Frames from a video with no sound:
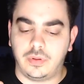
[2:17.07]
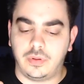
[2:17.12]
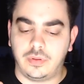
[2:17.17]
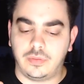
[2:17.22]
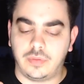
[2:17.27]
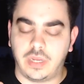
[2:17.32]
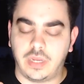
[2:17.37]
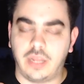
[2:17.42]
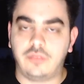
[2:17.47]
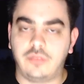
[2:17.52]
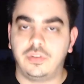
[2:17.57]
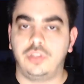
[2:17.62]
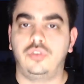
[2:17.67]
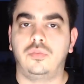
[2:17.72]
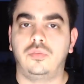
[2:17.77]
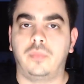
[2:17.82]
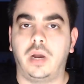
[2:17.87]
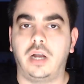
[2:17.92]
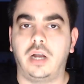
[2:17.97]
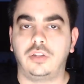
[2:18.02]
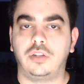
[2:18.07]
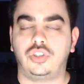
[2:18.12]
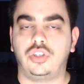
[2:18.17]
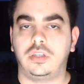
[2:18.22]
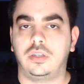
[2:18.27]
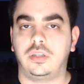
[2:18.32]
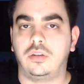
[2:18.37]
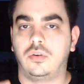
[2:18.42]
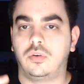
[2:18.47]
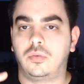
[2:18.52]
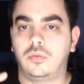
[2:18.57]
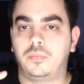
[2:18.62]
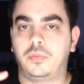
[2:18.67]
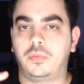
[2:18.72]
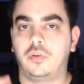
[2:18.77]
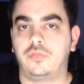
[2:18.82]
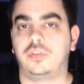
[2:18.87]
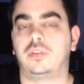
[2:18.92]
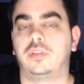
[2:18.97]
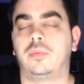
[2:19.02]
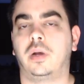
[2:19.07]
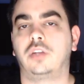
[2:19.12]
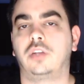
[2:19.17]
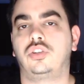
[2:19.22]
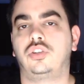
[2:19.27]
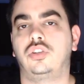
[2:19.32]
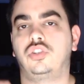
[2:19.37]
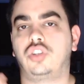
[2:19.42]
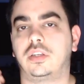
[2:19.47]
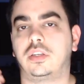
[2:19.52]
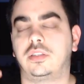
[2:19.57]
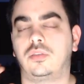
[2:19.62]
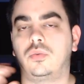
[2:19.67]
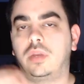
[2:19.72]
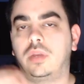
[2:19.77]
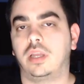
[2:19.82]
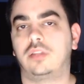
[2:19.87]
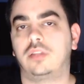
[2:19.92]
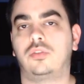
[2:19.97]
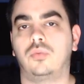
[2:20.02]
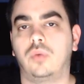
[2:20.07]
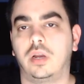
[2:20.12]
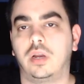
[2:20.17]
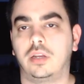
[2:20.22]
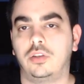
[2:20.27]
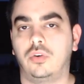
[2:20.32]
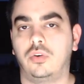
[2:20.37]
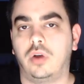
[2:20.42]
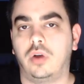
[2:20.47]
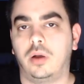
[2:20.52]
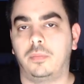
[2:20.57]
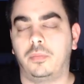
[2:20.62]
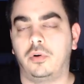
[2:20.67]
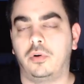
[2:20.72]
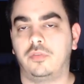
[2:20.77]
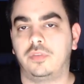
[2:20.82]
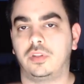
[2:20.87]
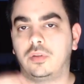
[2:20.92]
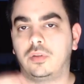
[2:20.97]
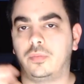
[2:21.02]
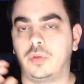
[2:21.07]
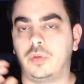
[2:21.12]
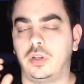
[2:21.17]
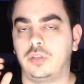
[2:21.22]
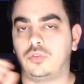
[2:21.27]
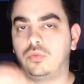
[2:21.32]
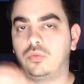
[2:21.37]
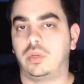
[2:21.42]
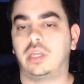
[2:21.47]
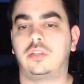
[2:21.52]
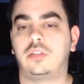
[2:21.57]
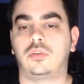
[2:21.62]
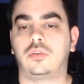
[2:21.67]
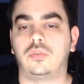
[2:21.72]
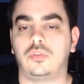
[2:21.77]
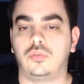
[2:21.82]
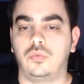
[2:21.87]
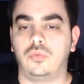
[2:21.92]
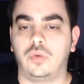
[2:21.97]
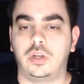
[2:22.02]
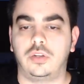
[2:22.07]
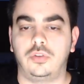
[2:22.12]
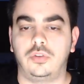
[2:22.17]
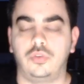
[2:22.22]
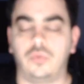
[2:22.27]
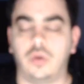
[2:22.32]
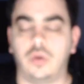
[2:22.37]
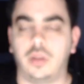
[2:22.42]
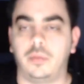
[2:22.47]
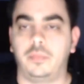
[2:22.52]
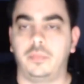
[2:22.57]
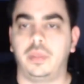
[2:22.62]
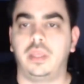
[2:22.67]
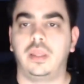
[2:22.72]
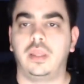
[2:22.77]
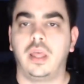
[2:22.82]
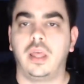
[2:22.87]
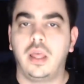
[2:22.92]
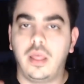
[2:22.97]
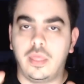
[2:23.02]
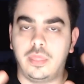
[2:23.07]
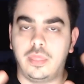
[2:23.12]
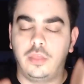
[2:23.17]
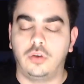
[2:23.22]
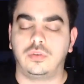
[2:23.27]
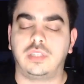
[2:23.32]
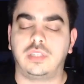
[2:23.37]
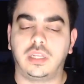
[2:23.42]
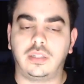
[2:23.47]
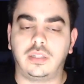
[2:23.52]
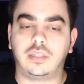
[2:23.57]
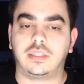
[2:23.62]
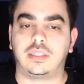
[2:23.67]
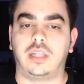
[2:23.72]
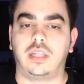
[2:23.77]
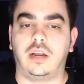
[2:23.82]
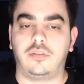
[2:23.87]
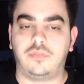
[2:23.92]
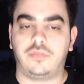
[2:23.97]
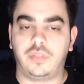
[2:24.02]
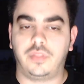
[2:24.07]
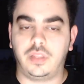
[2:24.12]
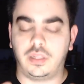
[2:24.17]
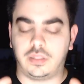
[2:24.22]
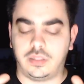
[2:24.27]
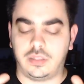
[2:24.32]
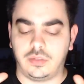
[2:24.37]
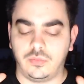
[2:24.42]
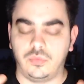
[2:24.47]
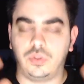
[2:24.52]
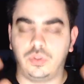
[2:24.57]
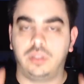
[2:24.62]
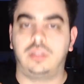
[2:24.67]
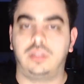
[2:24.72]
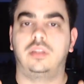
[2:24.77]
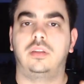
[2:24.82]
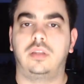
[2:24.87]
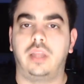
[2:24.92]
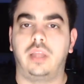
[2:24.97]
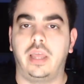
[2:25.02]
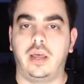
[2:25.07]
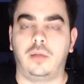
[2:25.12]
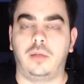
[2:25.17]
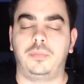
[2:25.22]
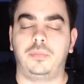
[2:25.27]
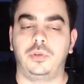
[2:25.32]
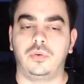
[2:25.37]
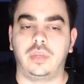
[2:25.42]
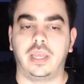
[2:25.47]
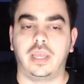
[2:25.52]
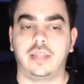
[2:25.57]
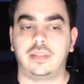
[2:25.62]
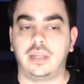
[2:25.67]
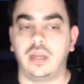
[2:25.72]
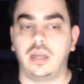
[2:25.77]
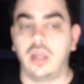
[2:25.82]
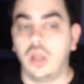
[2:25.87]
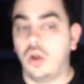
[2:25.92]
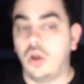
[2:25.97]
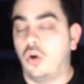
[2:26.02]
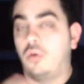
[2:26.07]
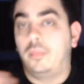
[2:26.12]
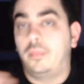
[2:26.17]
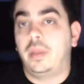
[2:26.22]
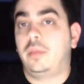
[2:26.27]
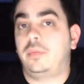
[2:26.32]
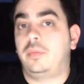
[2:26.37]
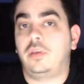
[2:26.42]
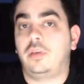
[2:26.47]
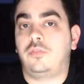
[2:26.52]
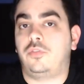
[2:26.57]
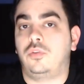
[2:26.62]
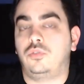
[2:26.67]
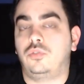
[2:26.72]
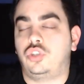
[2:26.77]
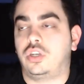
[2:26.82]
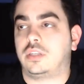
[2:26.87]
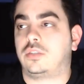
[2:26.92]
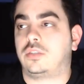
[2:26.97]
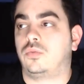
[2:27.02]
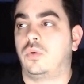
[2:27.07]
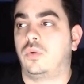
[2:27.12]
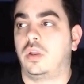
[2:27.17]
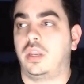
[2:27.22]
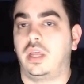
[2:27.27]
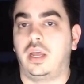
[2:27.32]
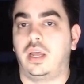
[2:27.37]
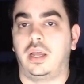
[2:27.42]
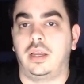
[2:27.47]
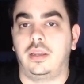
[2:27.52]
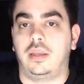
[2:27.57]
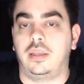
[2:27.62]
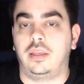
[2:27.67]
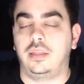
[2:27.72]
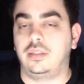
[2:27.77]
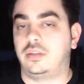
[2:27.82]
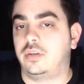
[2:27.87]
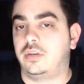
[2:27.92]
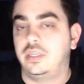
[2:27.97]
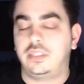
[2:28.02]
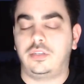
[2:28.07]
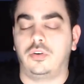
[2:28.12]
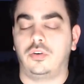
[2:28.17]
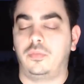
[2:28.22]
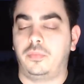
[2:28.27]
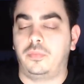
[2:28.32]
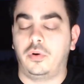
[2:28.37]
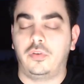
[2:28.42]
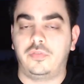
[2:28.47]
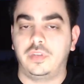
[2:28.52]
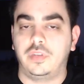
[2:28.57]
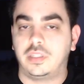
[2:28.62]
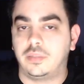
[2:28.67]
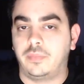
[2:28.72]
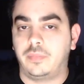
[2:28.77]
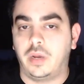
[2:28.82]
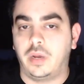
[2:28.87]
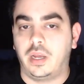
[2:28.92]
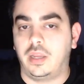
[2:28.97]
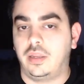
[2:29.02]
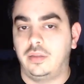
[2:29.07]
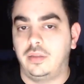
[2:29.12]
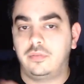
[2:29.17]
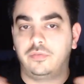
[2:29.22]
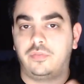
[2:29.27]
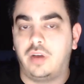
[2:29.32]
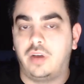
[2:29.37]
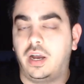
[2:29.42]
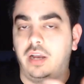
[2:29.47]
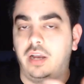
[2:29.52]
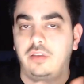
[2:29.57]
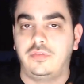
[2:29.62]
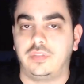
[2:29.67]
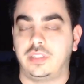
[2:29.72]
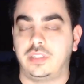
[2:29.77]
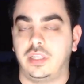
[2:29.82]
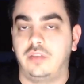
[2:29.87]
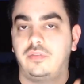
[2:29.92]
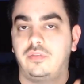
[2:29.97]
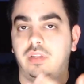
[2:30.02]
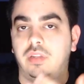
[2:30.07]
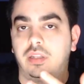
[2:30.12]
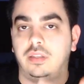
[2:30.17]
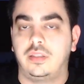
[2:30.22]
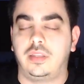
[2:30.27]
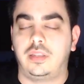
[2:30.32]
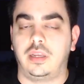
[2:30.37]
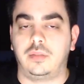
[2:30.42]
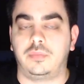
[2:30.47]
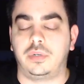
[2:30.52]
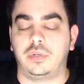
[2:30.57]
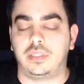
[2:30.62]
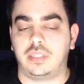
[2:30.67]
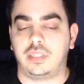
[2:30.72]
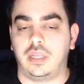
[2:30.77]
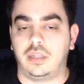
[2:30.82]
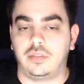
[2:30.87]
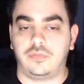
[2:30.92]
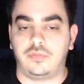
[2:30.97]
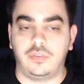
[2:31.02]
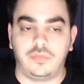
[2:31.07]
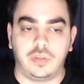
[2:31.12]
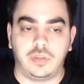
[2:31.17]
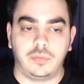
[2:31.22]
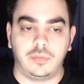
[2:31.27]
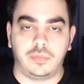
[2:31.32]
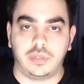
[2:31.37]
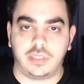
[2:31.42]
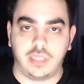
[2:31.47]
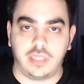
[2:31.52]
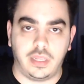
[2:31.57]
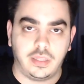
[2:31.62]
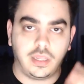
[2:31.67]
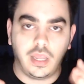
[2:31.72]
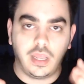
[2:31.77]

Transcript: revenue margin or profit margin just to get to where you are profitable, to get to where you want to be. Those are the stuff that would help you get there. Or maybe if you just want to increase your profits by 5, 7, 10%, 15%,